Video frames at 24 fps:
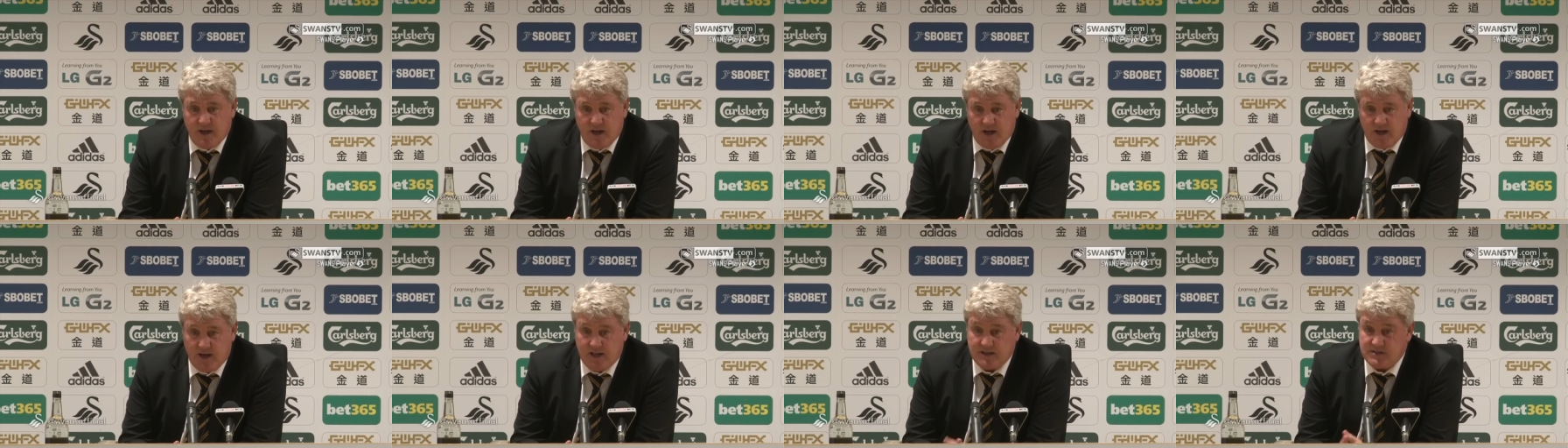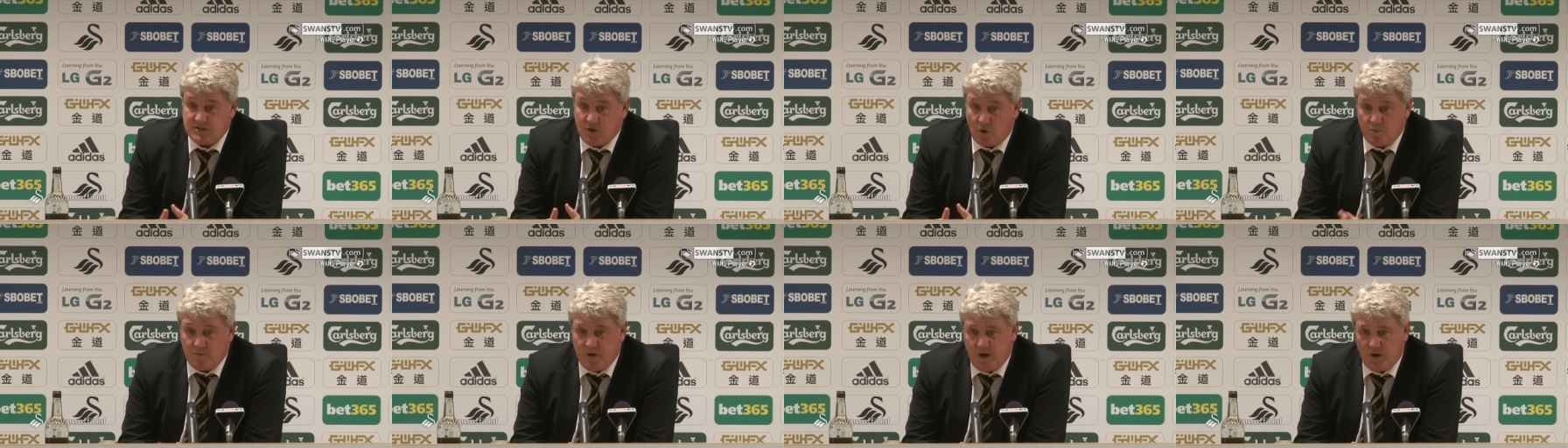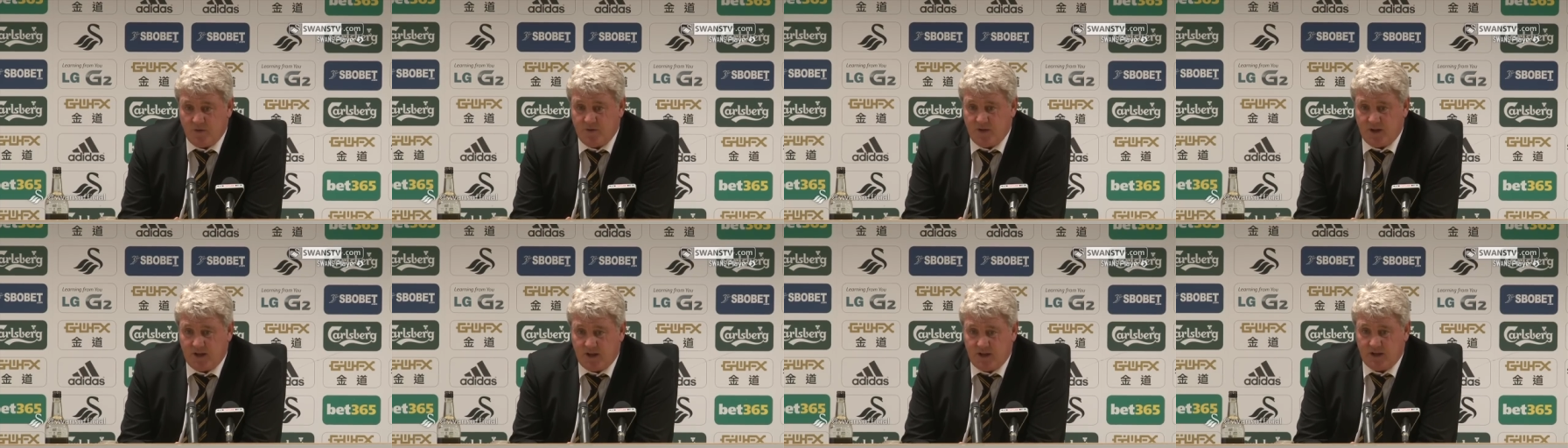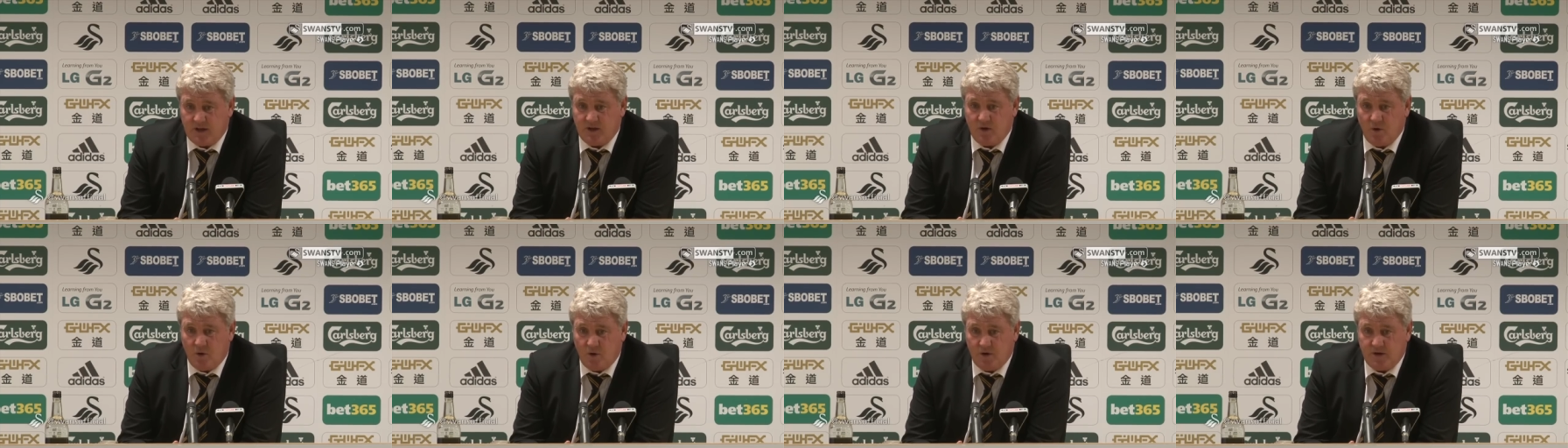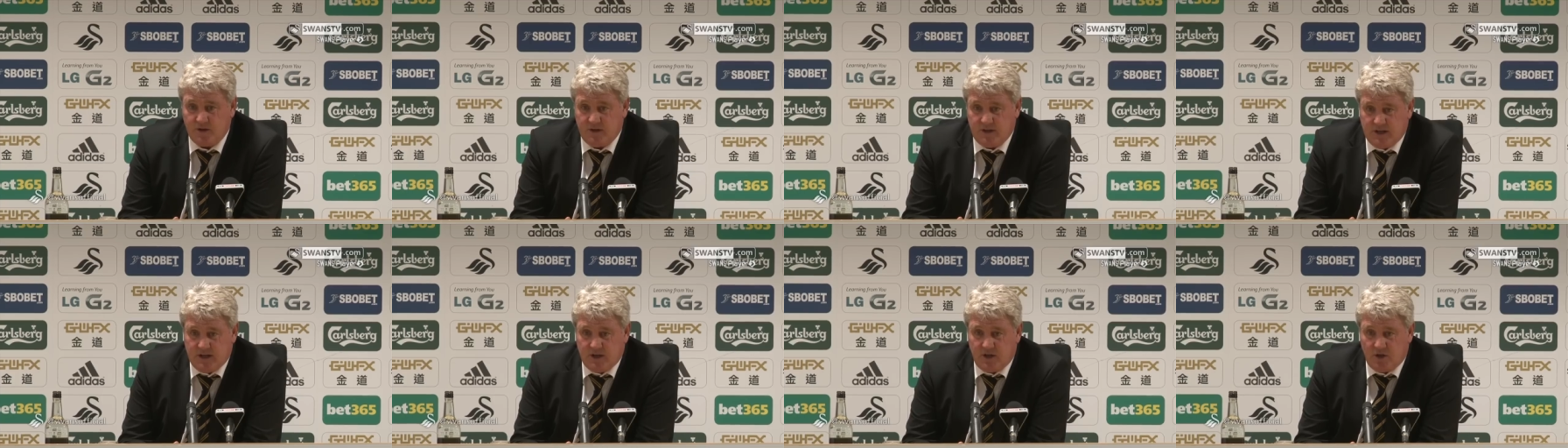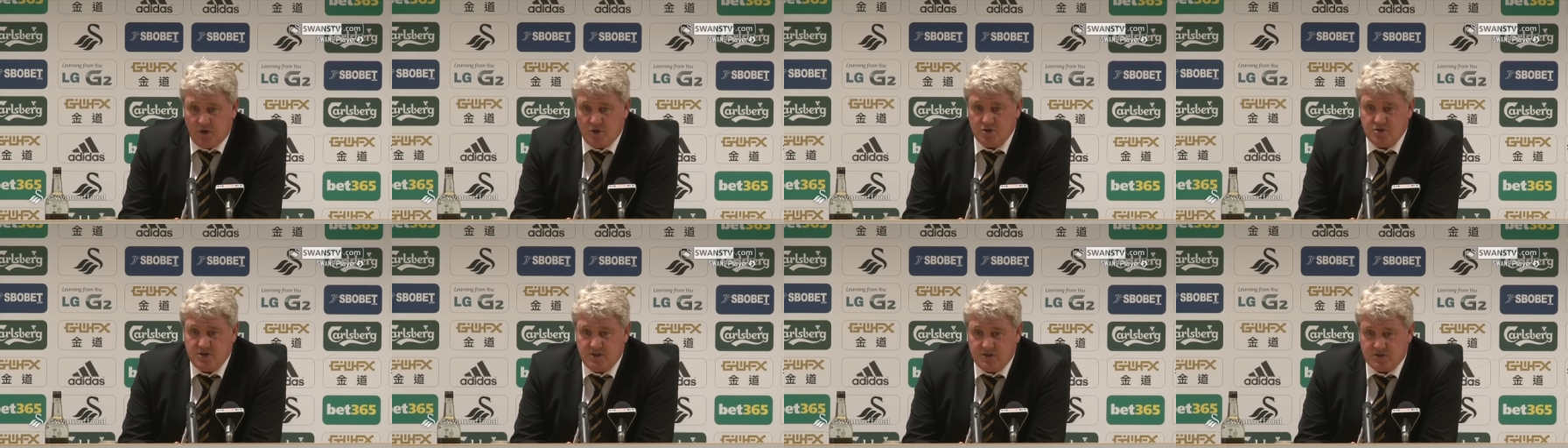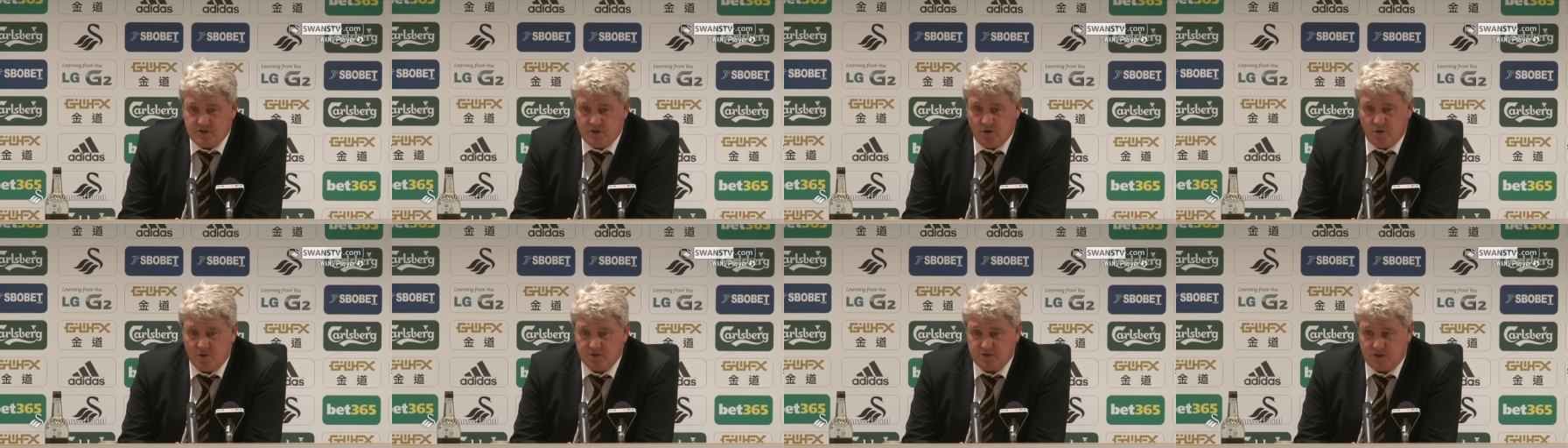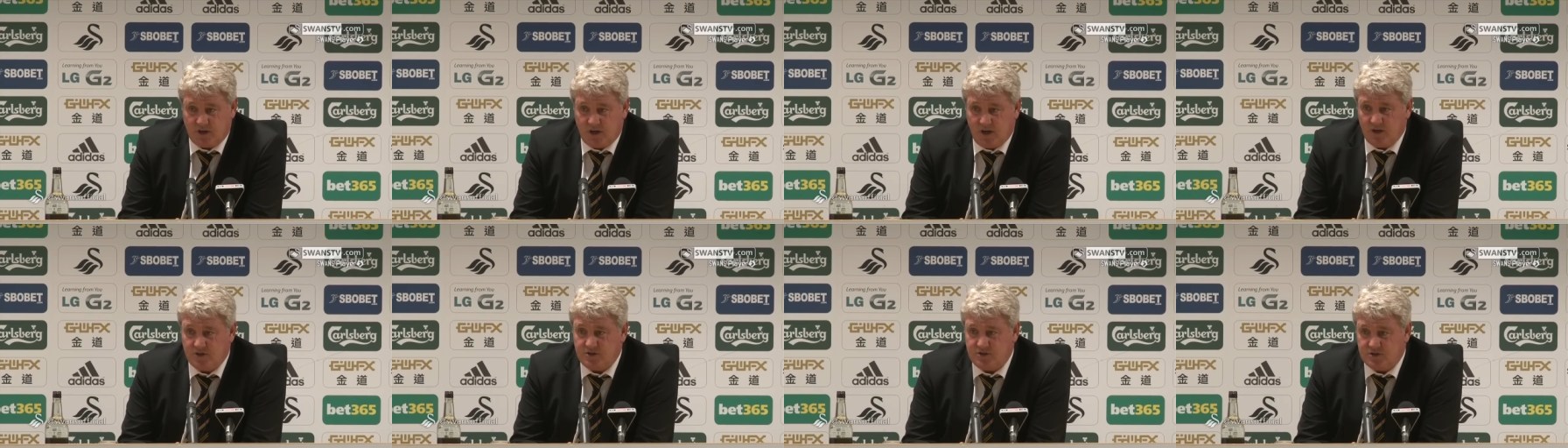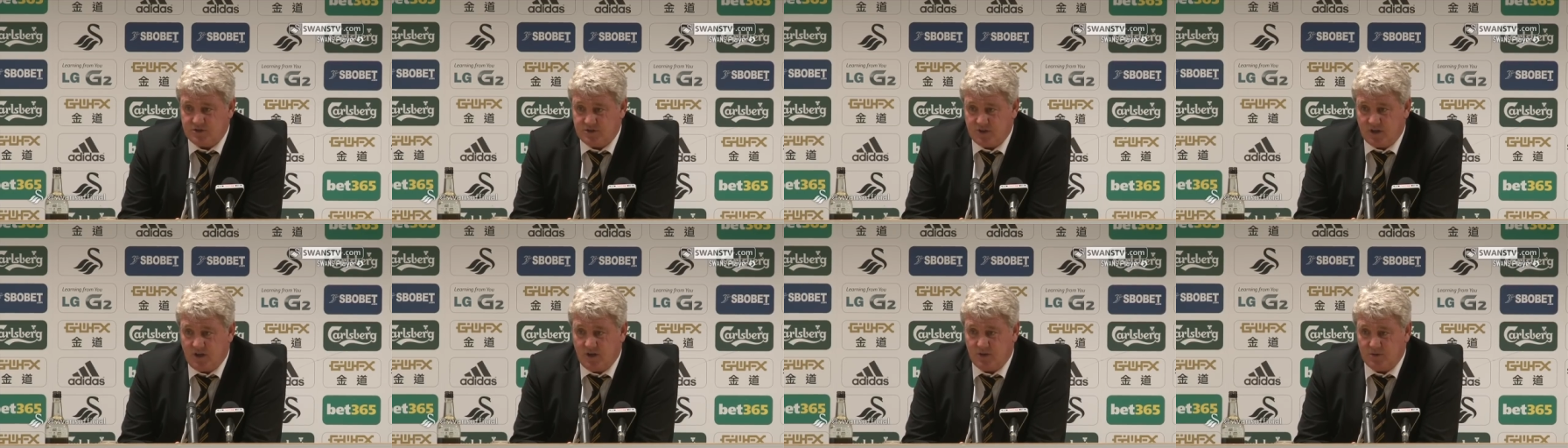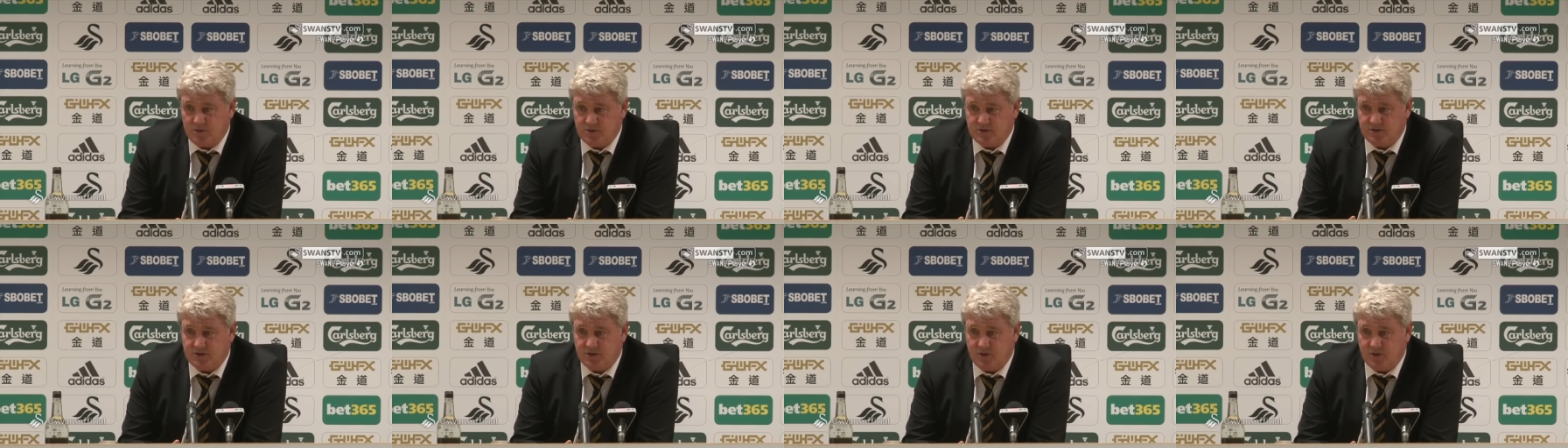And let's hope now that he can go on. He usually scores in clutches of goals,